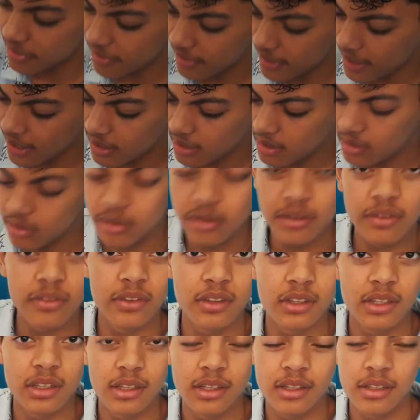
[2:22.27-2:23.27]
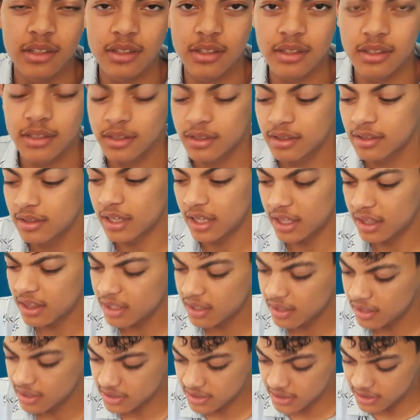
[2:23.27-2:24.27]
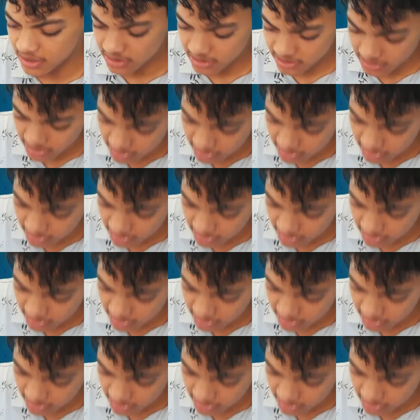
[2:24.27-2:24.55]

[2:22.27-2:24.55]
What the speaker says: fan or the. I think this is